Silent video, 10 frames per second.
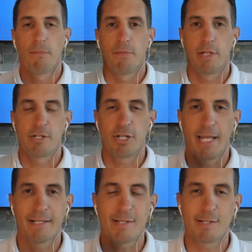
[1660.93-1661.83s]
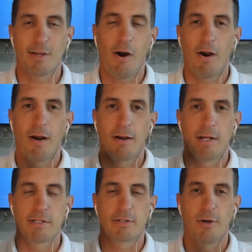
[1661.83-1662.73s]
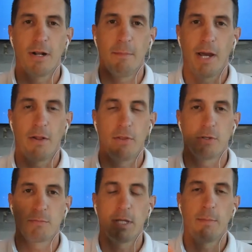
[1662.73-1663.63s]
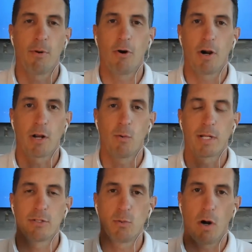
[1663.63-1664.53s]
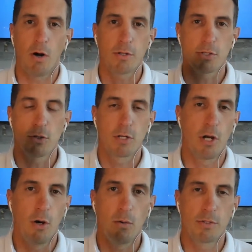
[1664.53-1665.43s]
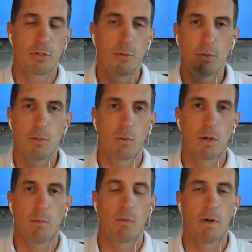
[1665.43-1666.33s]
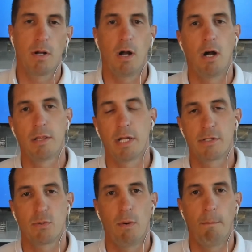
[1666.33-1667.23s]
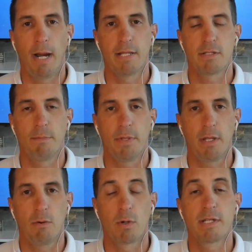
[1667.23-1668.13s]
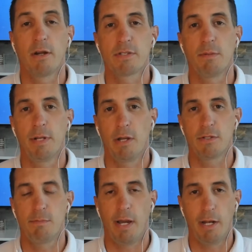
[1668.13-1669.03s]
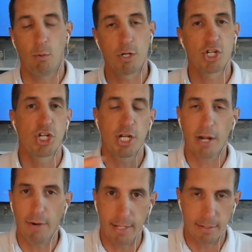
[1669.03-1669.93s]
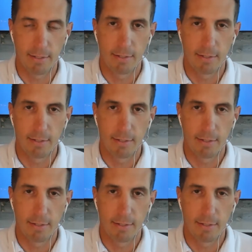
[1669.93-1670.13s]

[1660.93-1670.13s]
the chances are a certain amount of those people are going to also go to your online store and buy something or tell somebody else about it or share it,